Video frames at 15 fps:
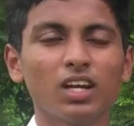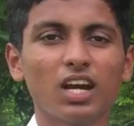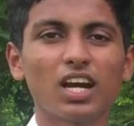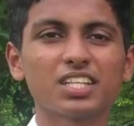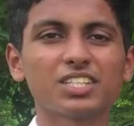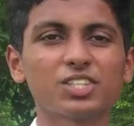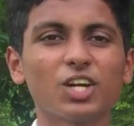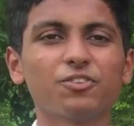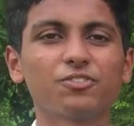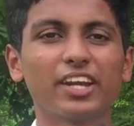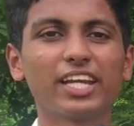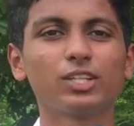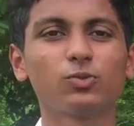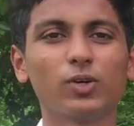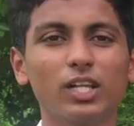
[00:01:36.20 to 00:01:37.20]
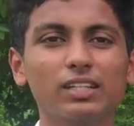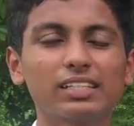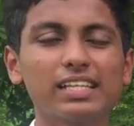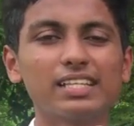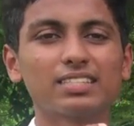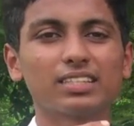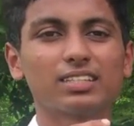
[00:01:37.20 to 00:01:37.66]
Harshita of Great
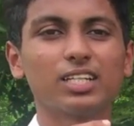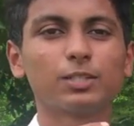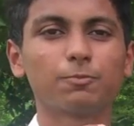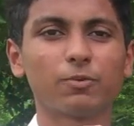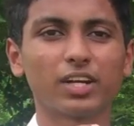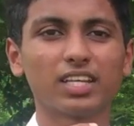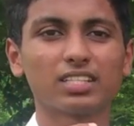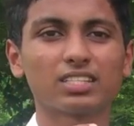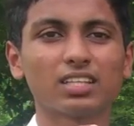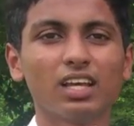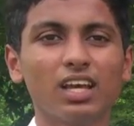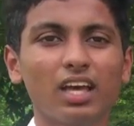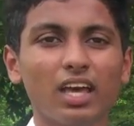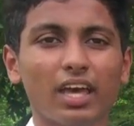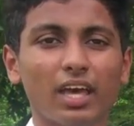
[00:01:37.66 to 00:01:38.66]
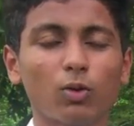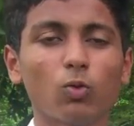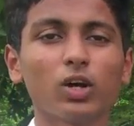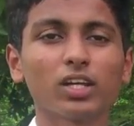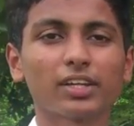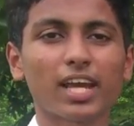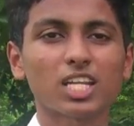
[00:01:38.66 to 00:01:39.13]
World clinched the third prize
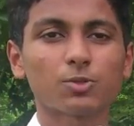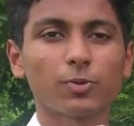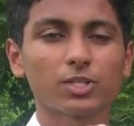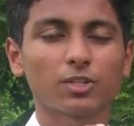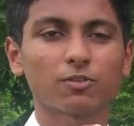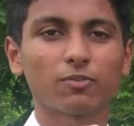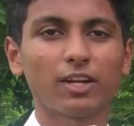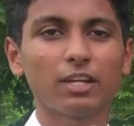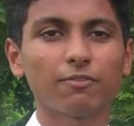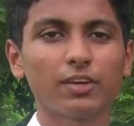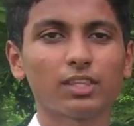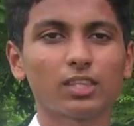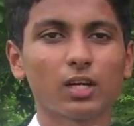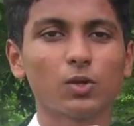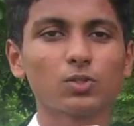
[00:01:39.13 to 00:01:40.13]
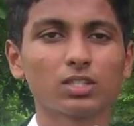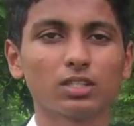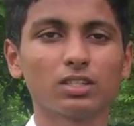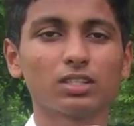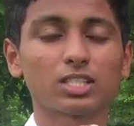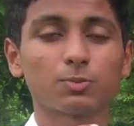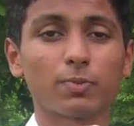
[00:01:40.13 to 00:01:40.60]
and won a cash prize of
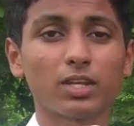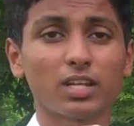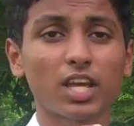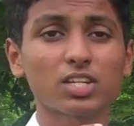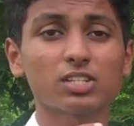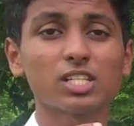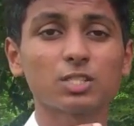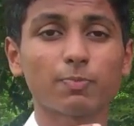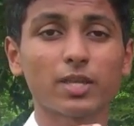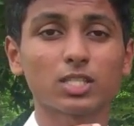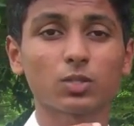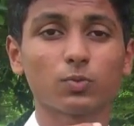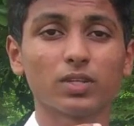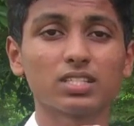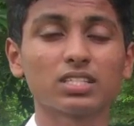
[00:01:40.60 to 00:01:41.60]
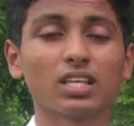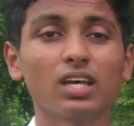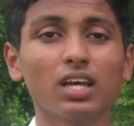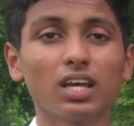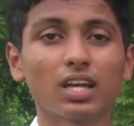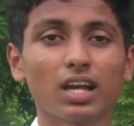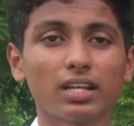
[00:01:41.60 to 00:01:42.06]
25,000 in the National Space Quiz
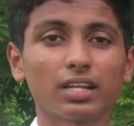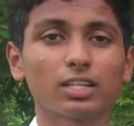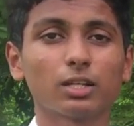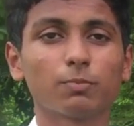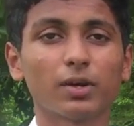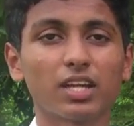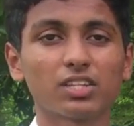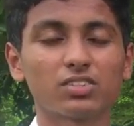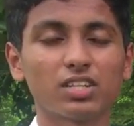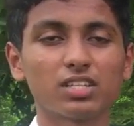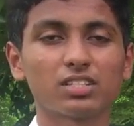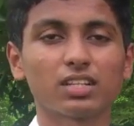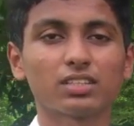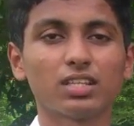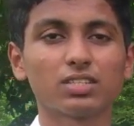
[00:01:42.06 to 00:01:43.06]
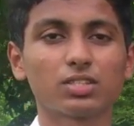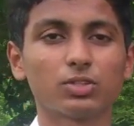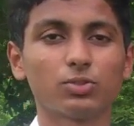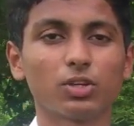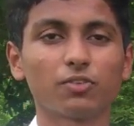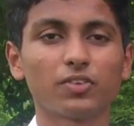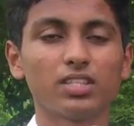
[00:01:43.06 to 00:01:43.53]
conducted by Sri Shakthi
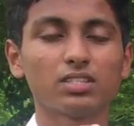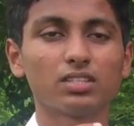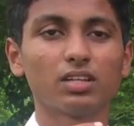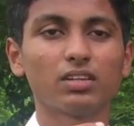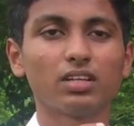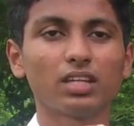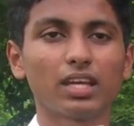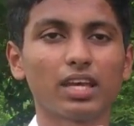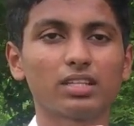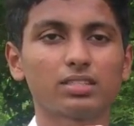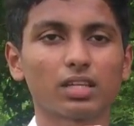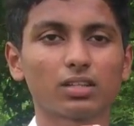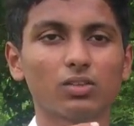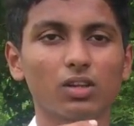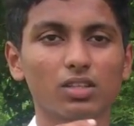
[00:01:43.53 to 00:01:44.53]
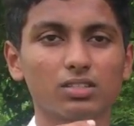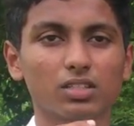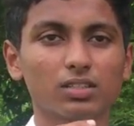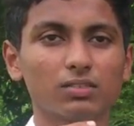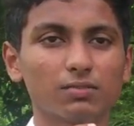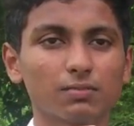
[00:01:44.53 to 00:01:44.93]
Institute of Engineering and Technology.